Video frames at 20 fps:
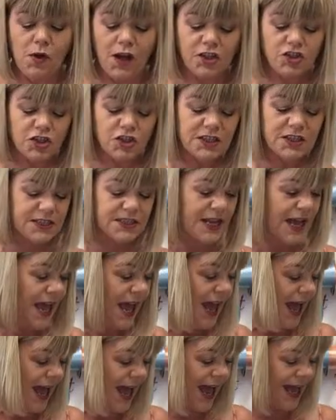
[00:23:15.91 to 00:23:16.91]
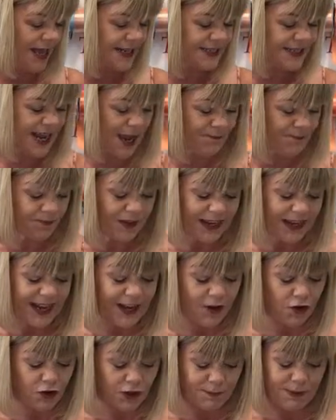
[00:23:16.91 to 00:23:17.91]
watch us, and
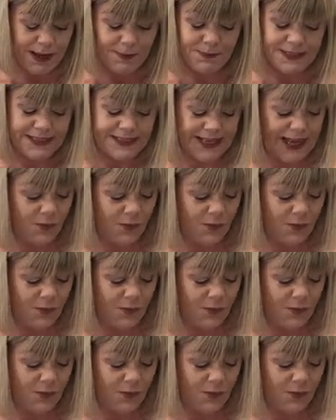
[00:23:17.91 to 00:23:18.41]
let other people see.